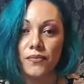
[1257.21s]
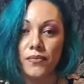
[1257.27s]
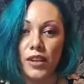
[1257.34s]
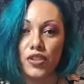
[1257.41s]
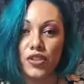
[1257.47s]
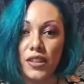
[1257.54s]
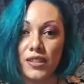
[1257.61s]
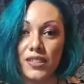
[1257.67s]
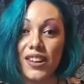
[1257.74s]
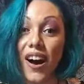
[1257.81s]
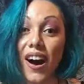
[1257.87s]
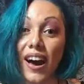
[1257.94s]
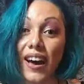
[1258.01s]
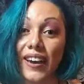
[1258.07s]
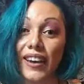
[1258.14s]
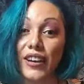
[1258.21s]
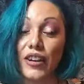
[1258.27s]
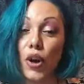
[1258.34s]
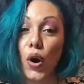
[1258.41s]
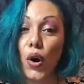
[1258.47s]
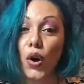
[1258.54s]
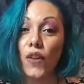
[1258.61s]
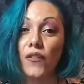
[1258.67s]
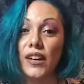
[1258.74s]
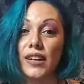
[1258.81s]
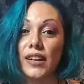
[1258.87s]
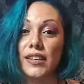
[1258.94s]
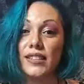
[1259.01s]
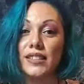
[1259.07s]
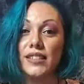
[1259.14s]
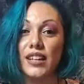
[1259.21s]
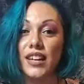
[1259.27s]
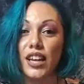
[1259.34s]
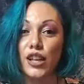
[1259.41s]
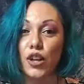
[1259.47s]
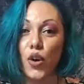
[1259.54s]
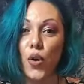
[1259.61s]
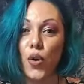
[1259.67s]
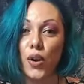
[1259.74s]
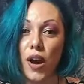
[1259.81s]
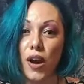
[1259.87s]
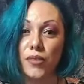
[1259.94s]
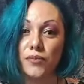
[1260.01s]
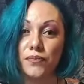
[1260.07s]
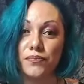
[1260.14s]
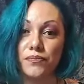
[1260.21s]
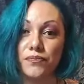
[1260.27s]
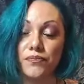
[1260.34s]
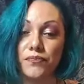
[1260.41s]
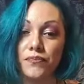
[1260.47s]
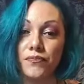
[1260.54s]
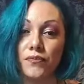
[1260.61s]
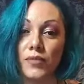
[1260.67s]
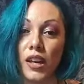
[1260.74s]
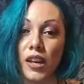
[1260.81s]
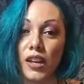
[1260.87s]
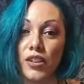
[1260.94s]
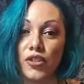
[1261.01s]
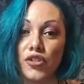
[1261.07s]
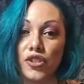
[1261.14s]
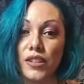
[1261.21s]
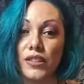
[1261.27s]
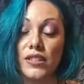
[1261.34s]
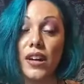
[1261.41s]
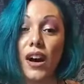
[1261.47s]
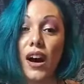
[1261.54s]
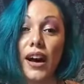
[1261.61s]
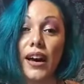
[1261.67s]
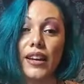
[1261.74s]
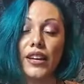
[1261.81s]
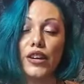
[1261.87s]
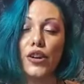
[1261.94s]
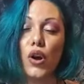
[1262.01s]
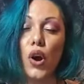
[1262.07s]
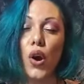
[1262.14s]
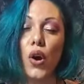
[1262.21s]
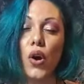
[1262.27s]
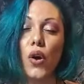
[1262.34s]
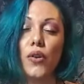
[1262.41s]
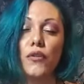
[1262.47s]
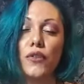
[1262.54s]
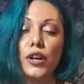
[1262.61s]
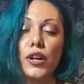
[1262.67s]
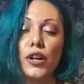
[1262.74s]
She is tired of sitting in the corner. She is tired of